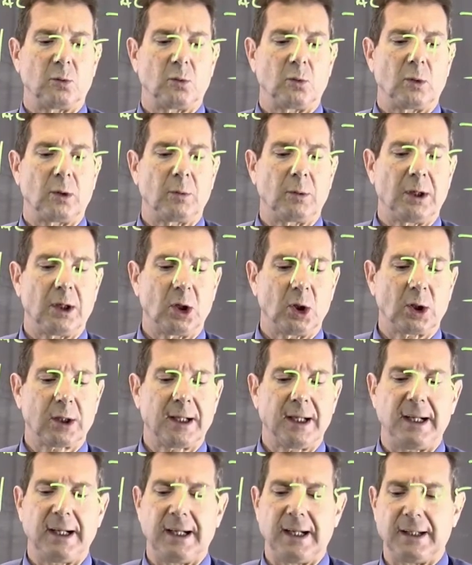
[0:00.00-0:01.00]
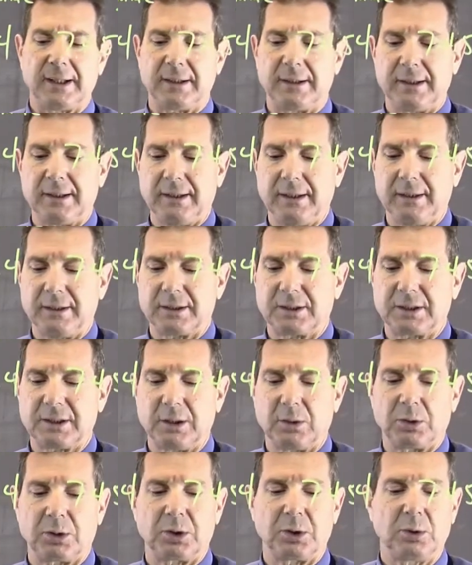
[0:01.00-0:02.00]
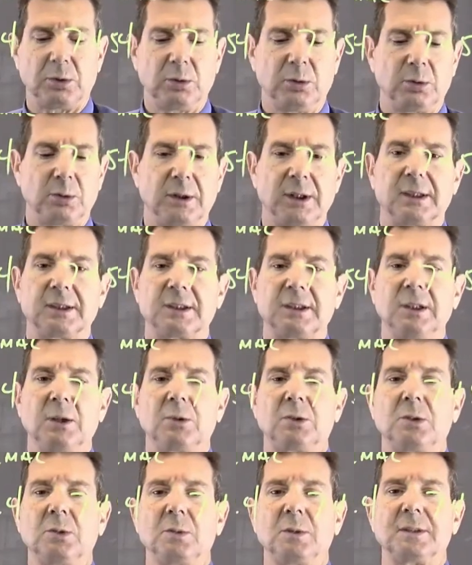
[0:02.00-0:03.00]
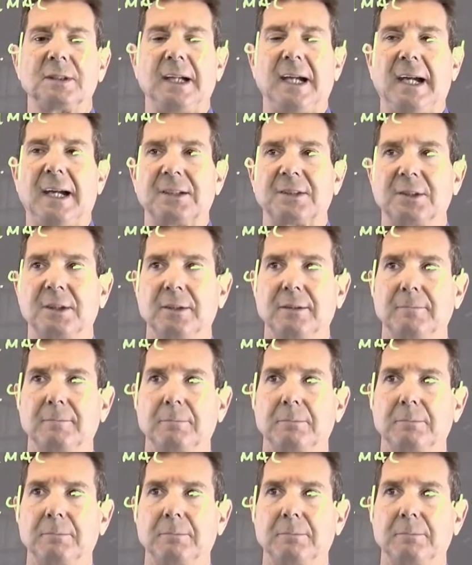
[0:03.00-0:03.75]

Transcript: when we're looking at the CO2 is acid.